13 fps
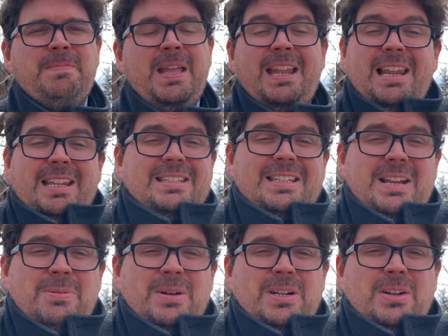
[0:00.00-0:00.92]
And let's see
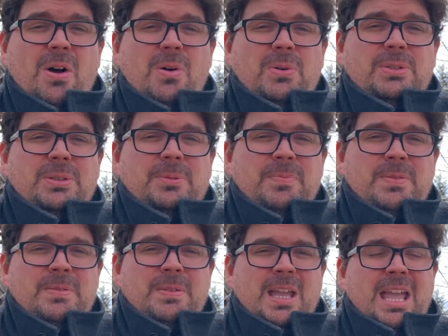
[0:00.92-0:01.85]
where it goes.
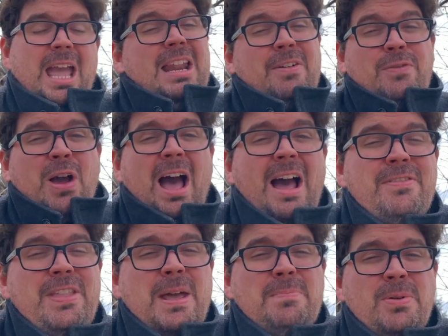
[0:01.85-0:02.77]
And if you have
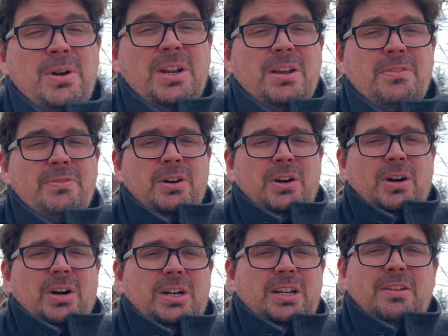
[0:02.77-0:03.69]
that burning of your
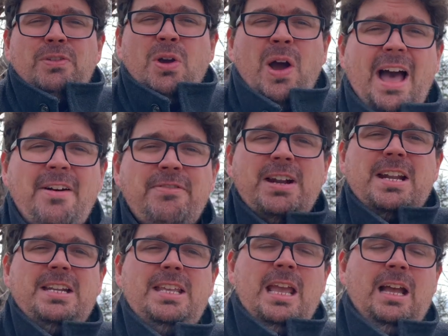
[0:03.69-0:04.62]
heart, if you have an
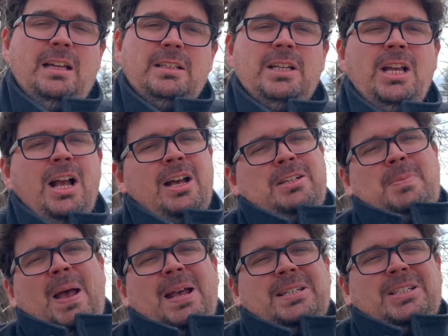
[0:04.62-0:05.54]
idea, us
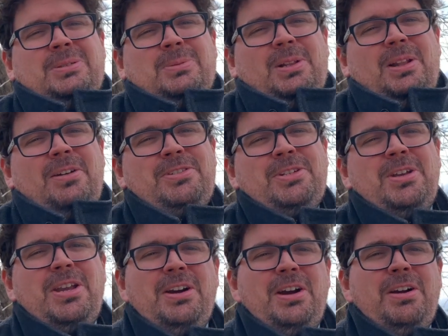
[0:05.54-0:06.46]
pastors would love to
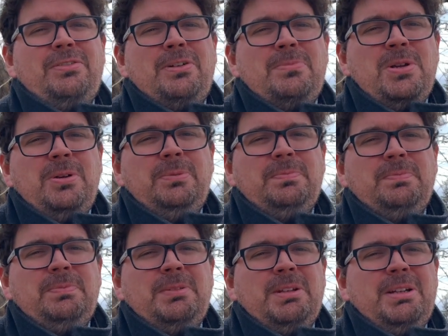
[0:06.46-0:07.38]
hear from you.
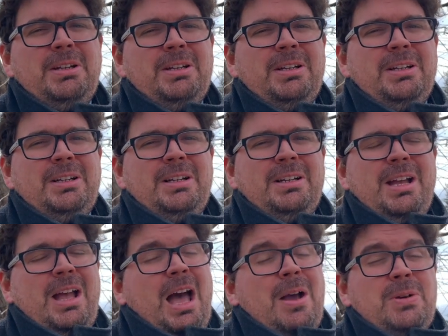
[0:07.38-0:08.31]

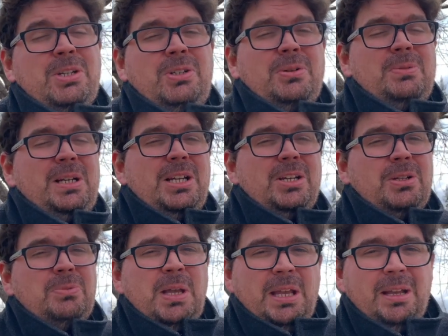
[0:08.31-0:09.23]
I wish you a really
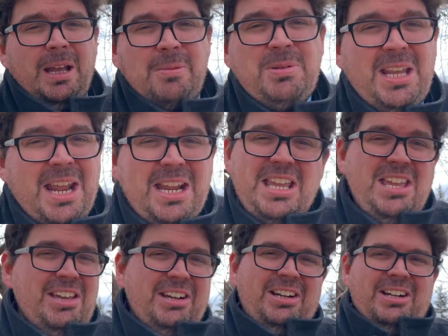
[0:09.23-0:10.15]
good week. I'm standing
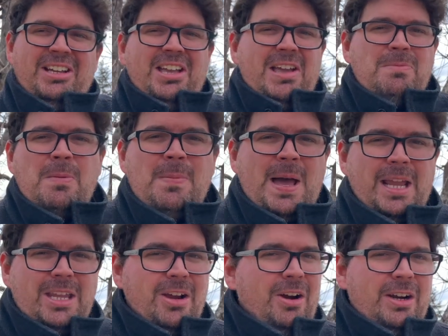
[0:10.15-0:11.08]
here in my
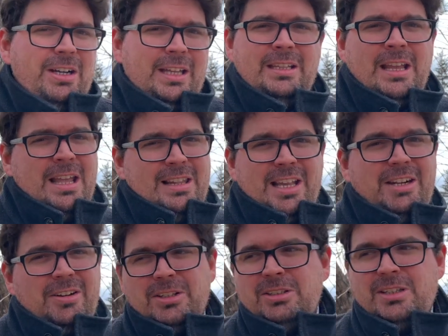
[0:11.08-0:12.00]
backyard, and later
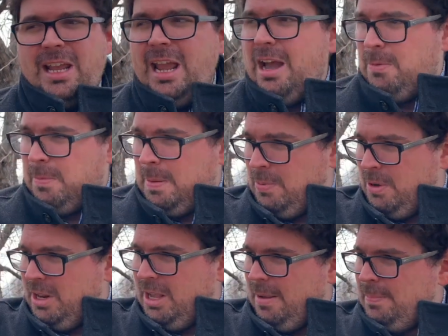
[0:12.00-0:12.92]
on today I will be
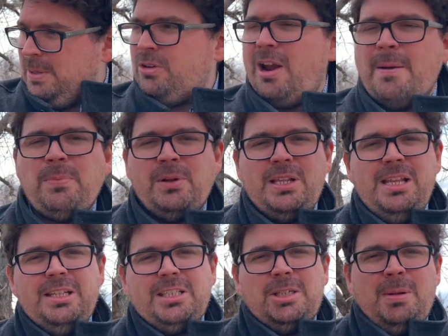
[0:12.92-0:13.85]
putting up a
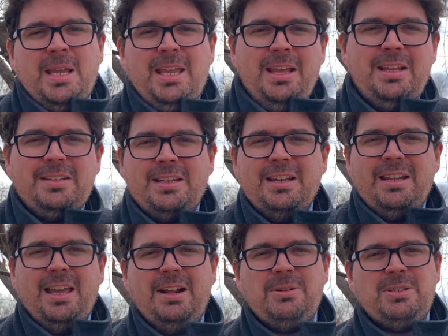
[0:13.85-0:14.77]
trampoline so my kids can
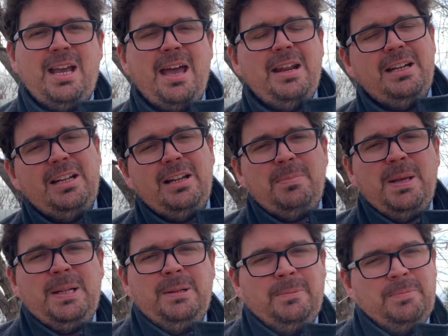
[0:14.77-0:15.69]
get outside a little
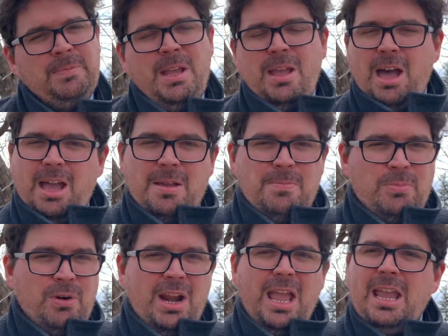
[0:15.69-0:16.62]
bit. I am
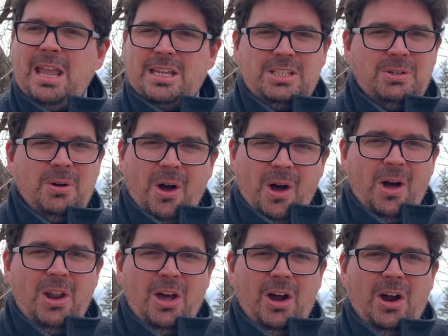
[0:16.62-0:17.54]
praying, as you
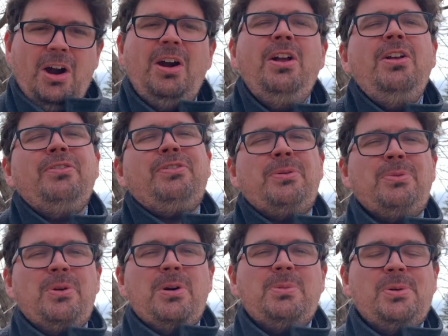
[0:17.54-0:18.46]
all are, for
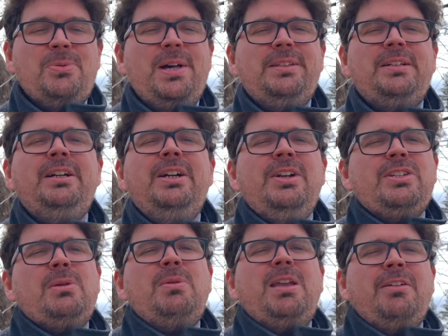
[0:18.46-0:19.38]
warmer weather
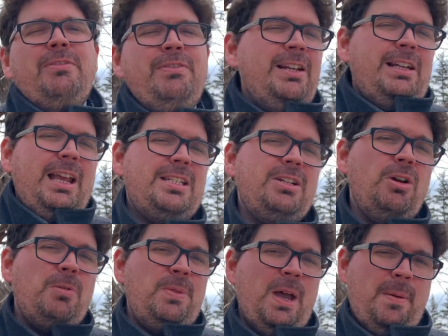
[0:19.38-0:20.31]
so we can feel less
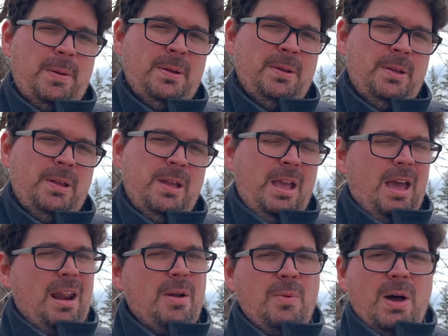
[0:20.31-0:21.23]
cooped up.
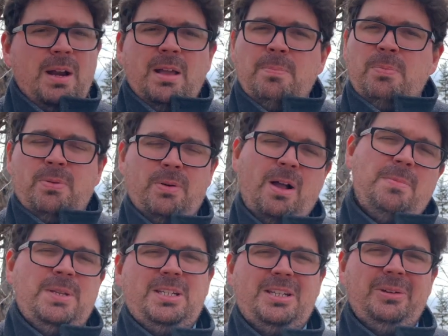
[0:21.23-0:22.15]
And I want to
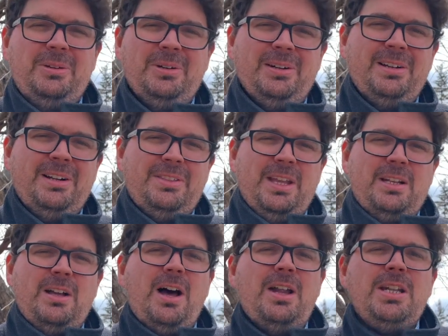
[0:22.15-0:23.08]
promise you that
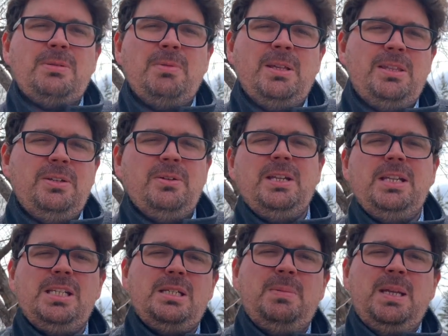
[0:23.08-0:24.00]
God is with you and
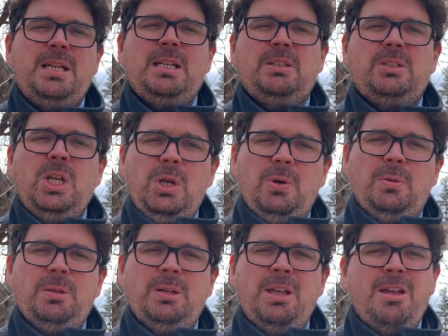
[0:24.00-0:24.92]
He's speaking to you.
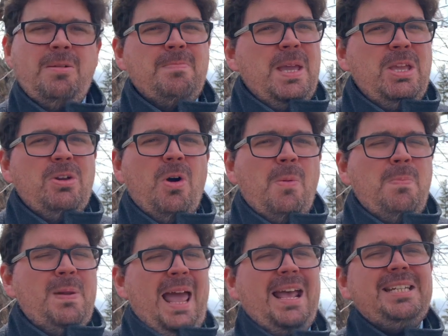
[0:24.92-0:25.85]
May you go
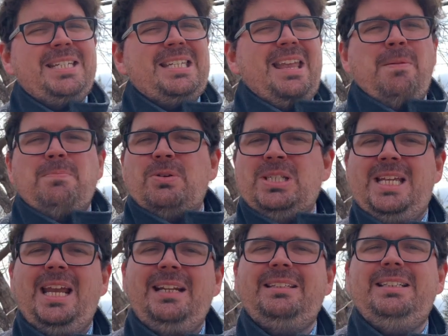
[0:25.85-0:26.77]
blessed and
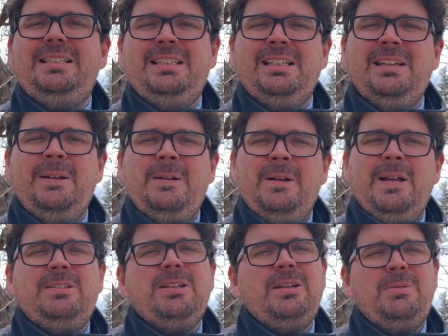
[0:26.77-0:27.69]
protected
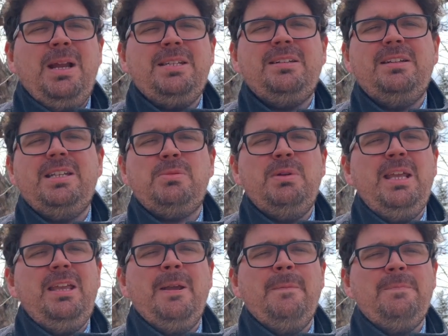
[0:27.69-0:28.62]
into the rest of this
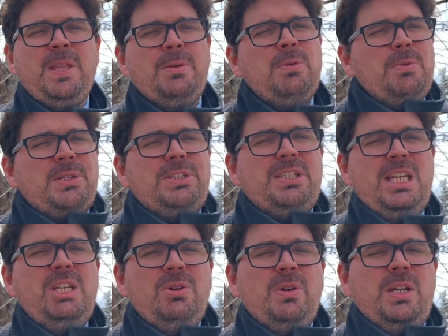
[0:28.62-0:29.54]
week, and we will see
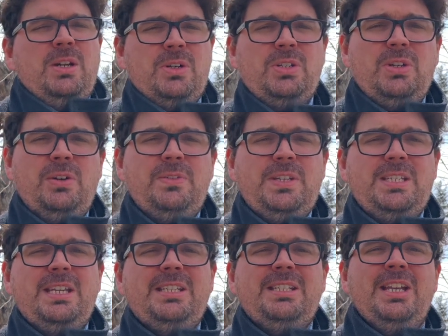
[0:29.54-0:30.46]
you in our
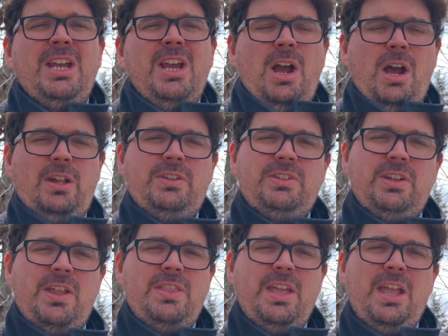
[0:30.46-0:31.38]
services on
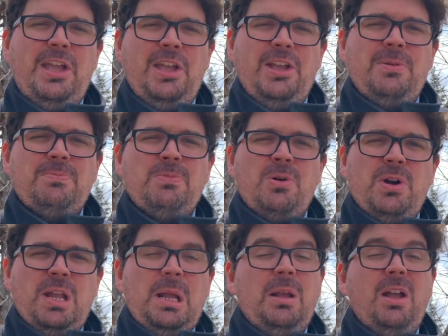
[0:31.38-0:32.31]
Sunday
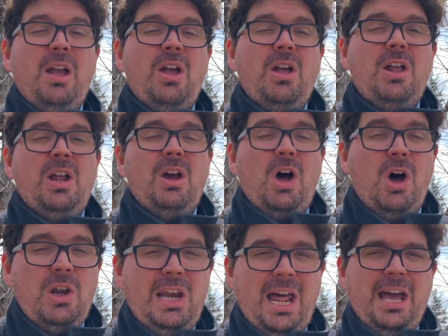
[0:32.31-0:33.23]
morning.
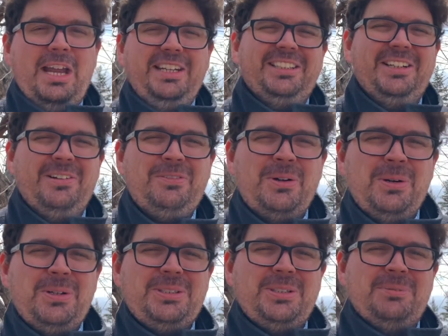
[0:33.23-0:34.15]
Online, of
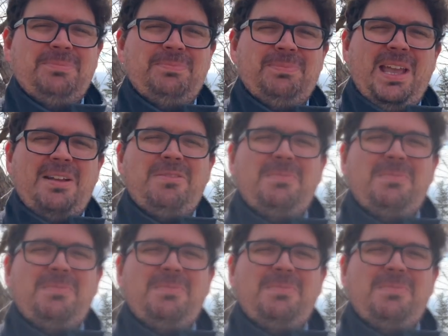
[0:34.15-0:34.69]
course. Have a